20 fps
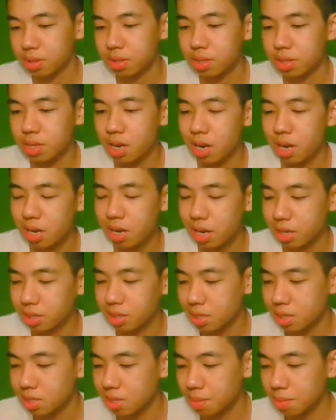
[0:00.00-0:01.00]
yeah, like
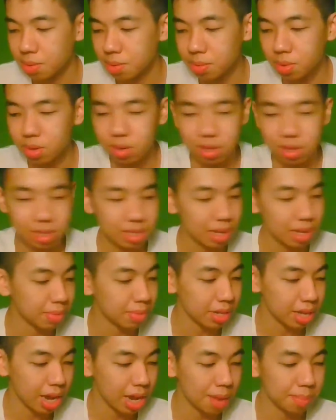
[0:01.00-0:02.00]
did something wrong or
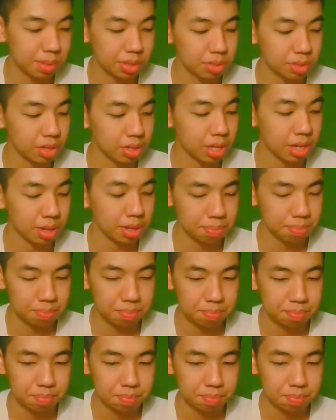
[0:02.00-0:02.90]
something happened to him,